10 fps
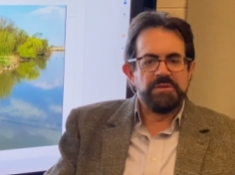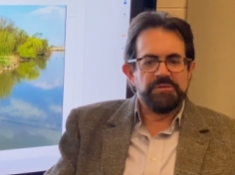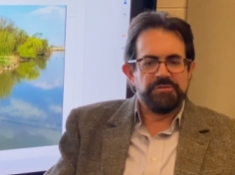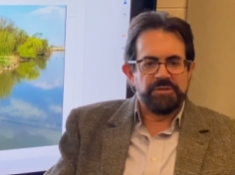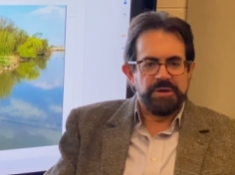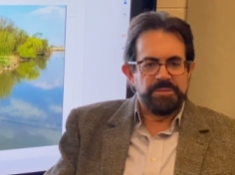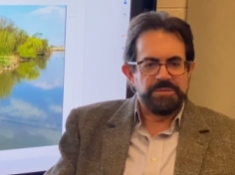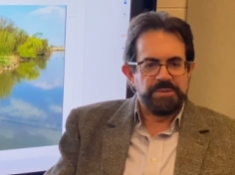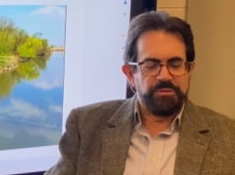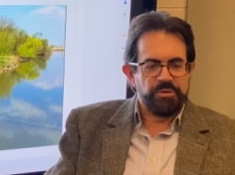from
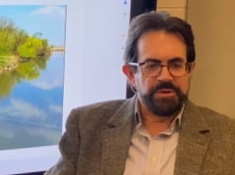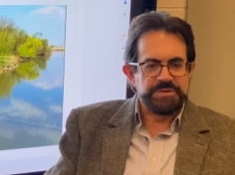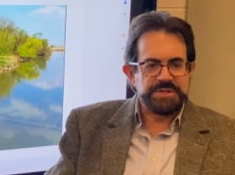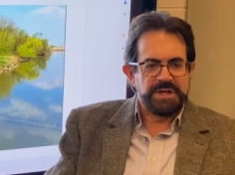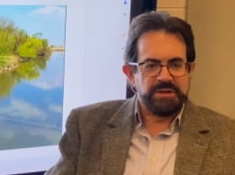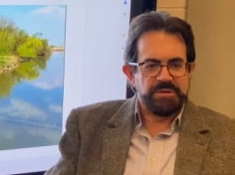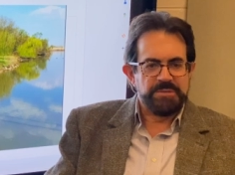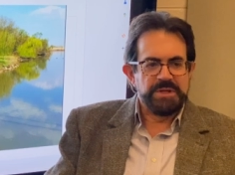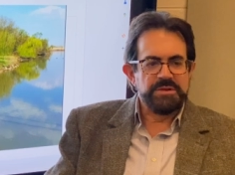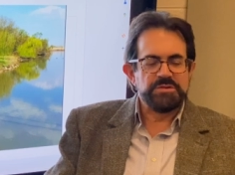the port of Salem
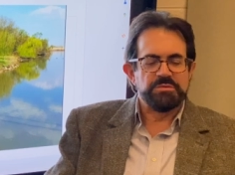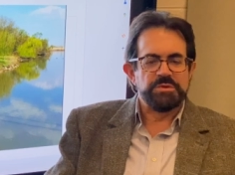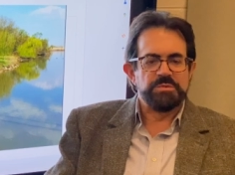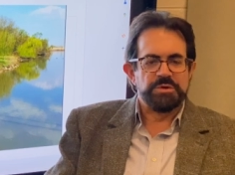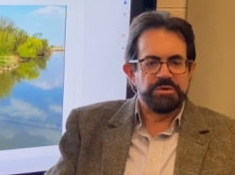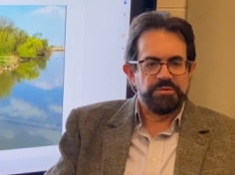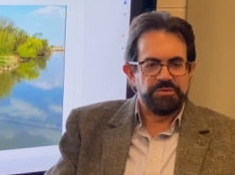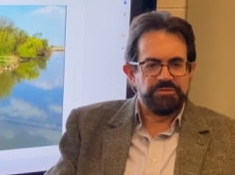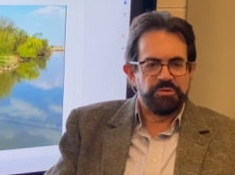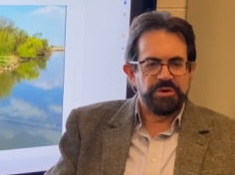route where Route
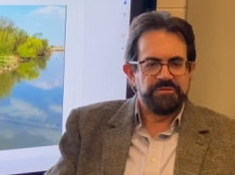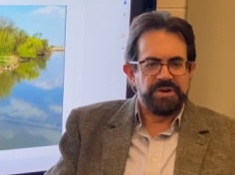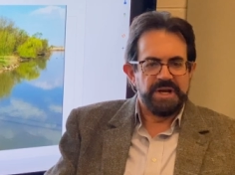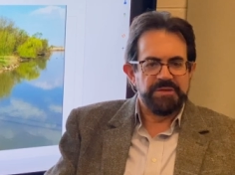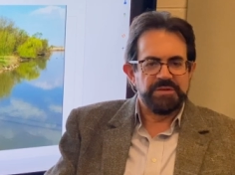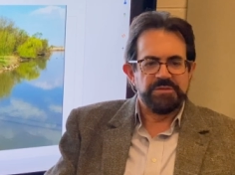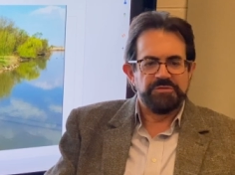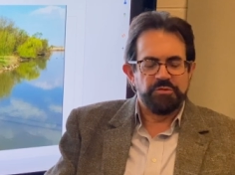45 and